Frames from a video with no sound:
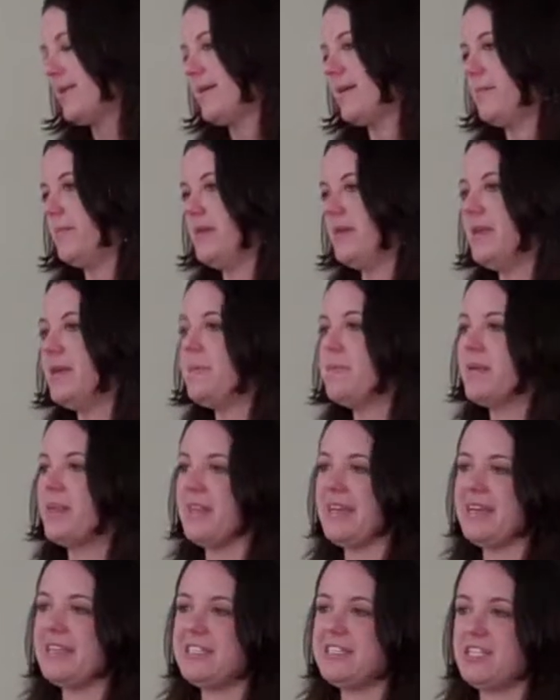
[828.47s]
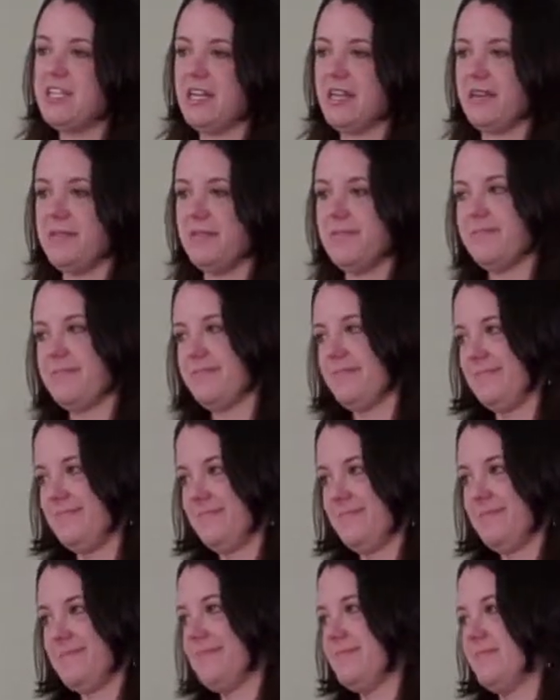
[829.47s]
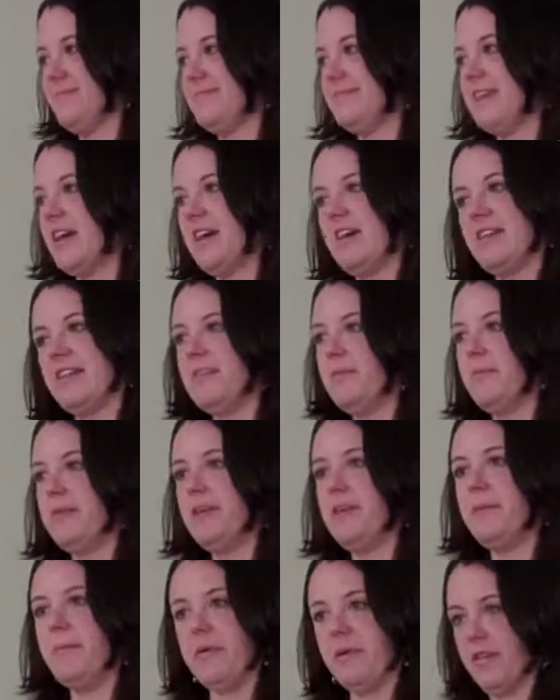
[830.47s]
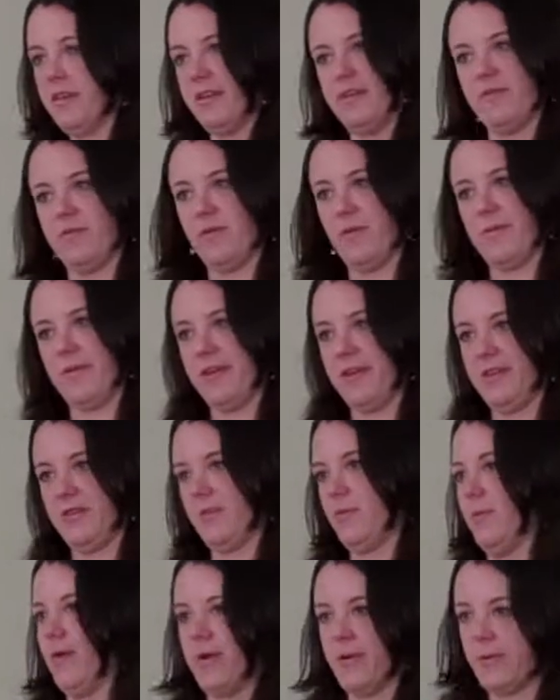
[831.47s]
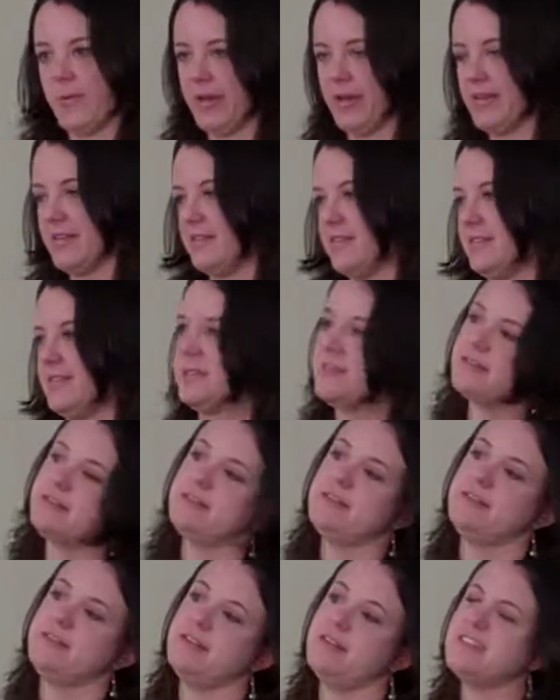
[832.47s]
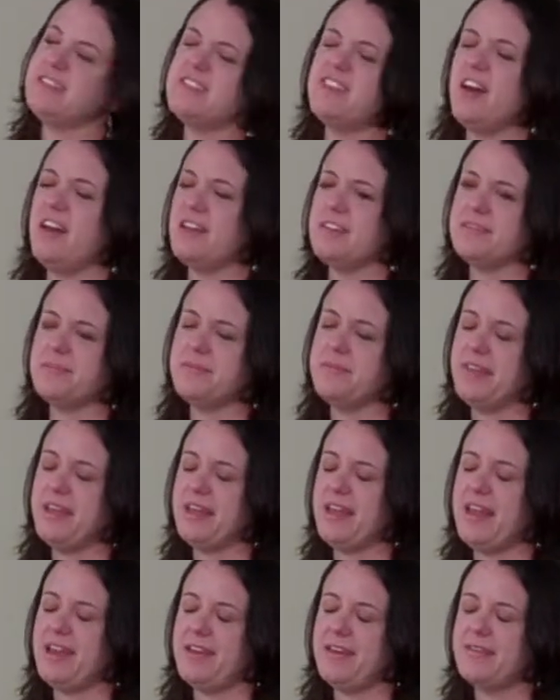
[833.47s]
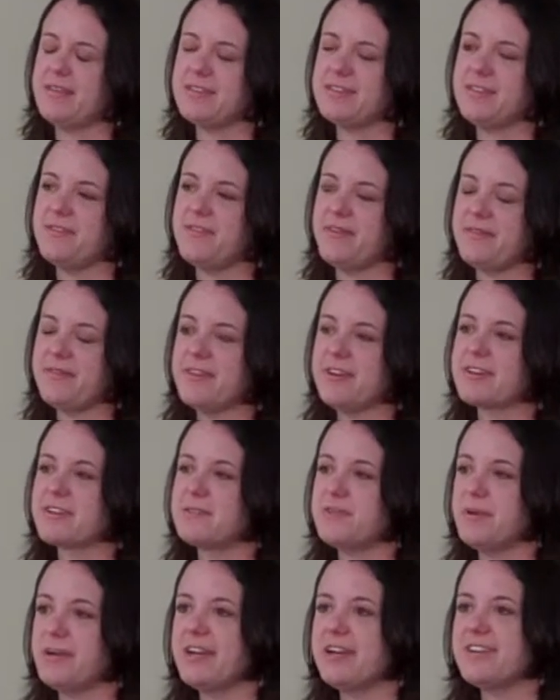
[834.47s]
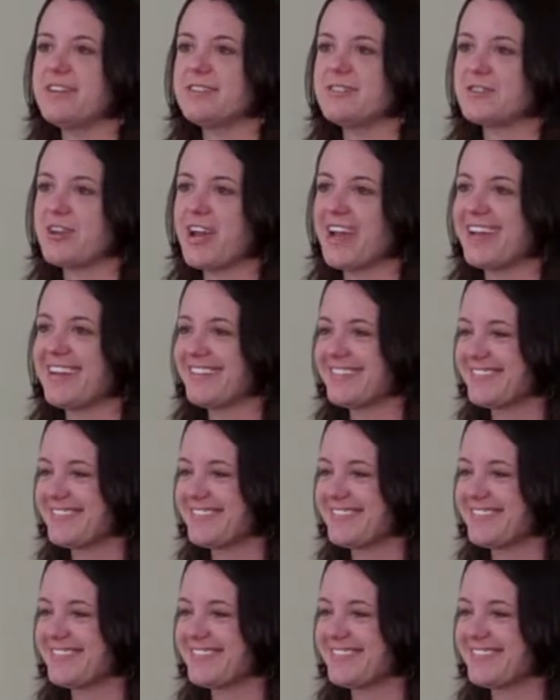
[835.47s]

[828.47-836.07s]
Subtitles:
Manipulation, the manipulative woman in the workplace. That's not something that any of us have ever experienced, right?